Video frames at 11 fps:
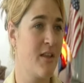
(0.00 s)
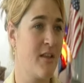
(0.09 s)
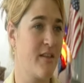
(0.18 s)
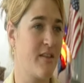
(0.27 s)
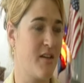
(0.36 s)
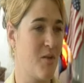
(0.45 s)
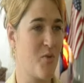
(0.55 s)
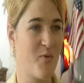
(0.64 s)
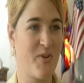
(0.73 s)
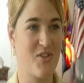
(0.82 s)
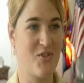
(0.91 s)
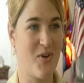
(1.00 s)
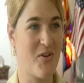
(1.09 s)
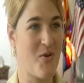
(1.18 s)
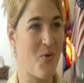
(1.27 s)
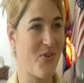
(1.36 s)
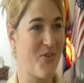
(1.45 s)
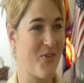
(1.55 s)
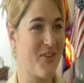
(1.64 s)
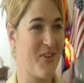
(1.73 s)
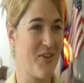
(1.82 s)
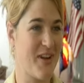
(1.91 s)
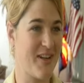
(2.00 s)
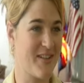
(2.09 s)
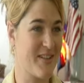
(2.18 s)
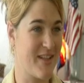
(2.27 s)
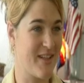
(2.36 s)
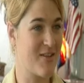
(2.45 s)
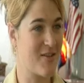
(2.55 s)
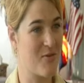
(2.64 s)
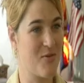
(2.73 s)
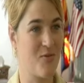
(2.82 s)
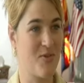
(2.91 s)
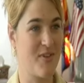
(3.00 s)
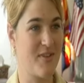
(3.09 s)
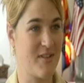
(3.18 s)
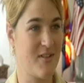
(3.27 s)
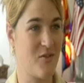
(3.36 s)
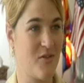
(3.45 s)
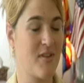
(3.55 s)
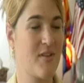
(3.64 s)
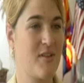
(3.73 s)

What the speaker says: This is the #1 drug corridor in the United States goes through this district.